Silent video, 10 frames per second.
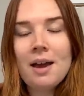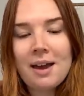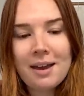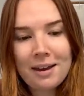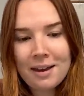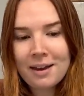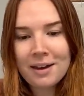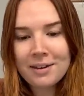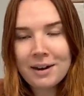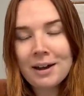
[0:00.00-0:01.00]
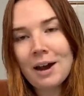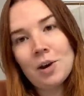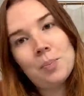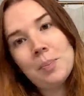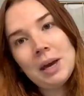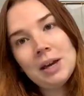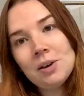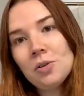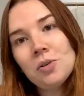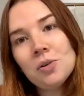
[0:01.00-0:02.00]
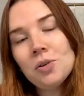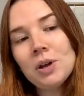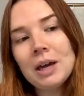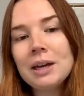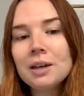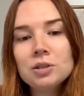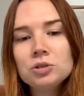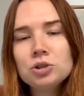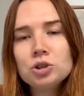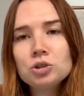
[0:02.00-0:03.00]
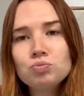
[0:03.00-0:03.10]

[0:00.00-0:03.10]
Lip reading: and I had a bagel and